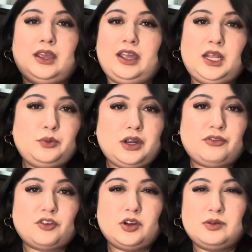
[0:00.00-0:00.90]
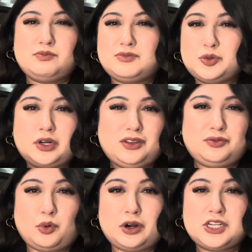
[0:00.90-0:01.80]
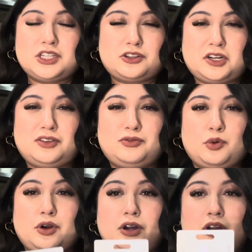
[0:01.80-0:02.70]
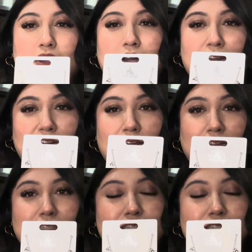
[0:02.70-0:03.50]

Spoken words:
anywhere from $24 to $34.99.